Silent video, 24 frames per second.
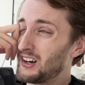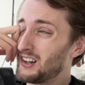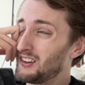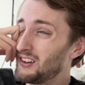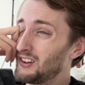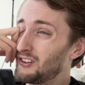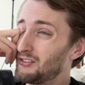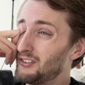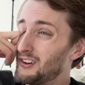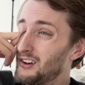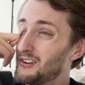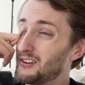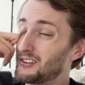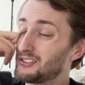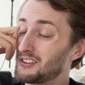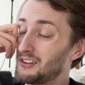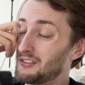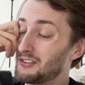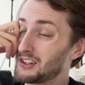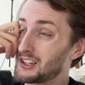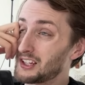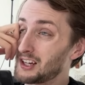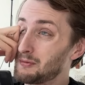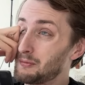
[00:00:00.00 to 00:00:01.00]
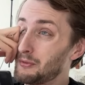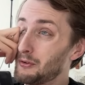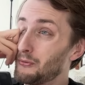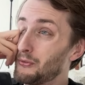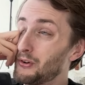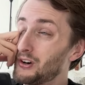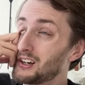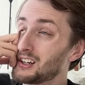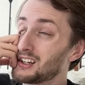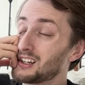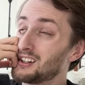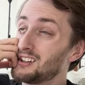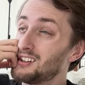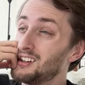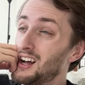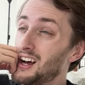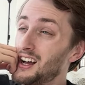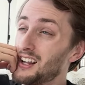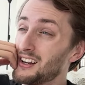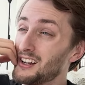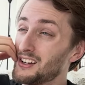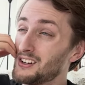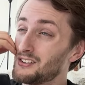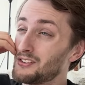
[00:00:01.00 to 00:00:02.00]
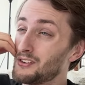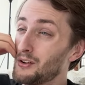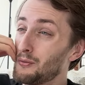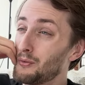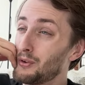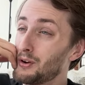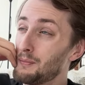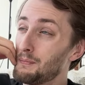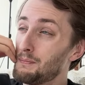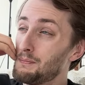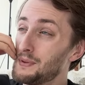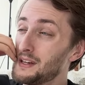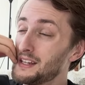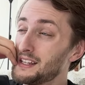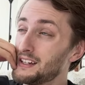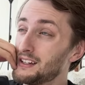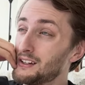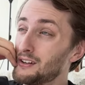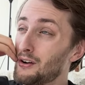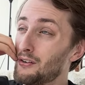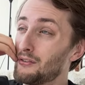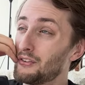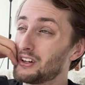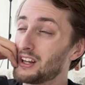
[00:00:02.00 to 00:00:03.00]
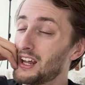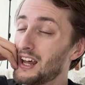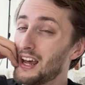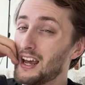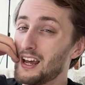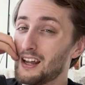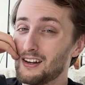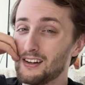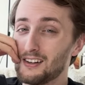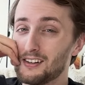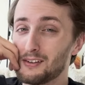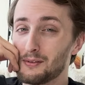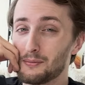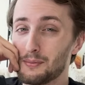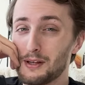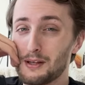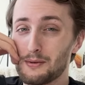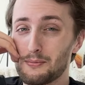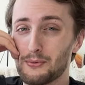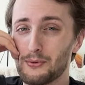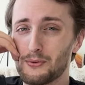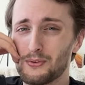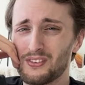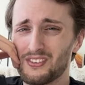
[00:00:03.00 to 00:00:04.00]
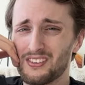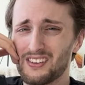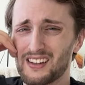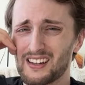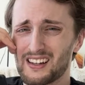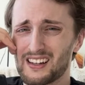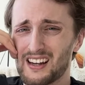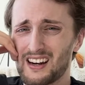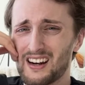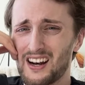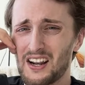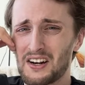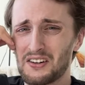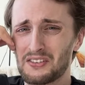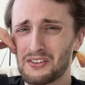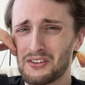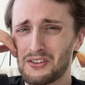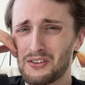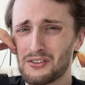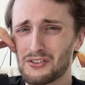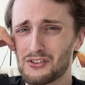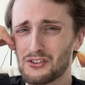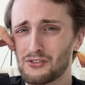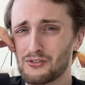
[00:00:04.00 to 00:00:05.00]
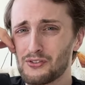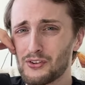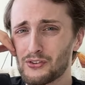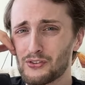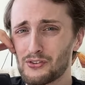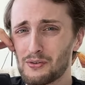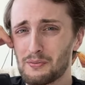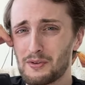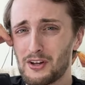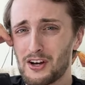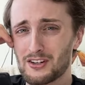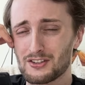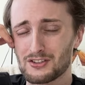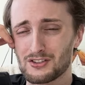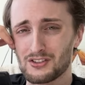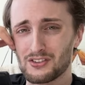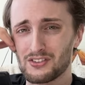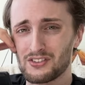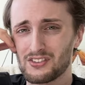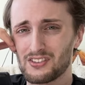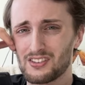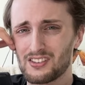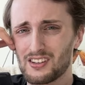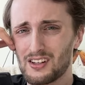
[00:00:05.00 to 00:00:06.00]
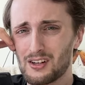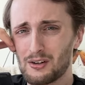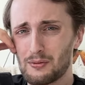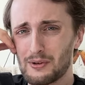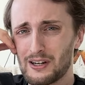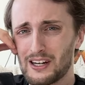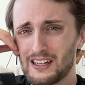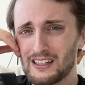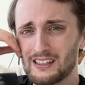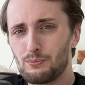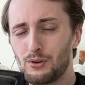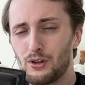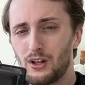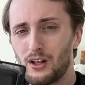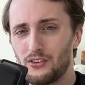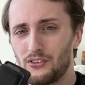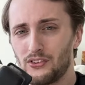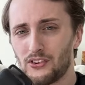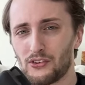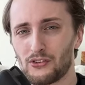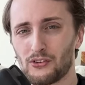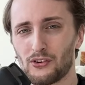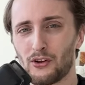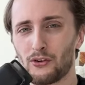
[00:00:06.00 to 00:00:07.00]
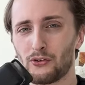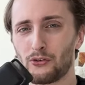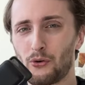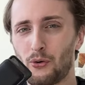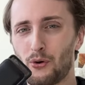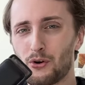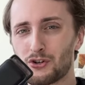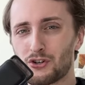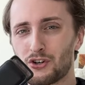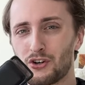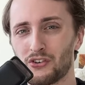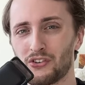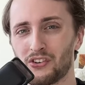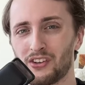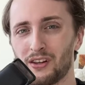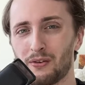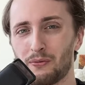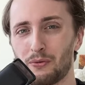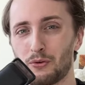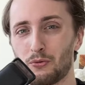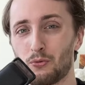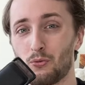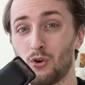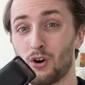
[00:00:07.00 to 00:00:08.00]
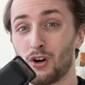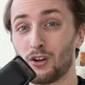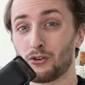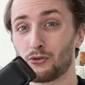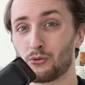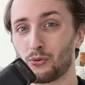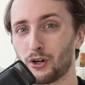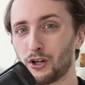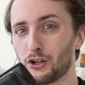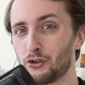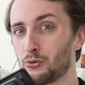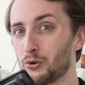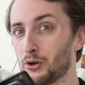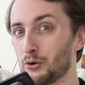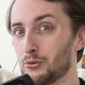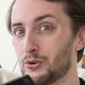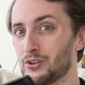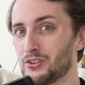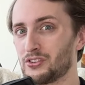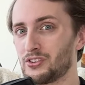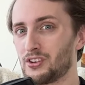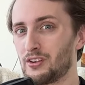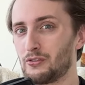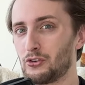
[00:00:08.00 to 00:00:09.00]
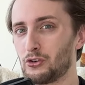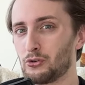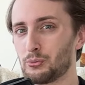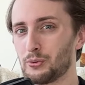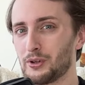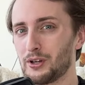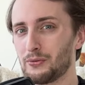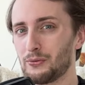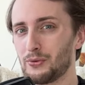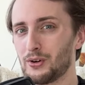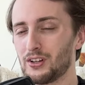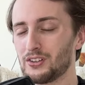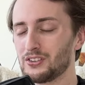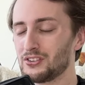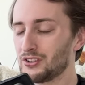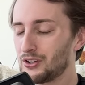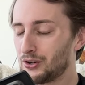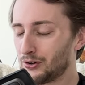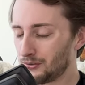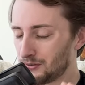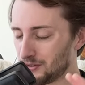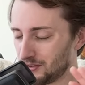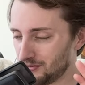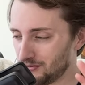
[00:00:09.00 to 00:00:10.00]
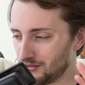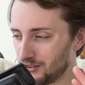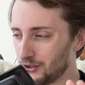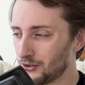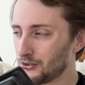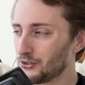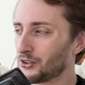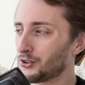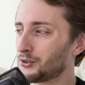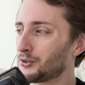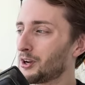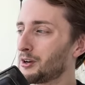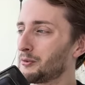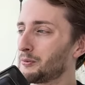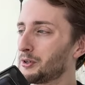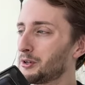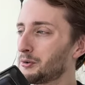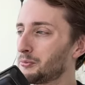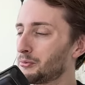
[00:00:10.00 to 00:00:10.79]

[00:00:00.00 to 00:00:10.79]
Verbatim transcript: it in this video because I feel like I've been wearing it a lot and I just don't want to beat it over the head into people. Like, I don't know. It just feels obnoxious in a way. Plus, this is also our jersey that we won 2021 summer split with. So it feels incredibly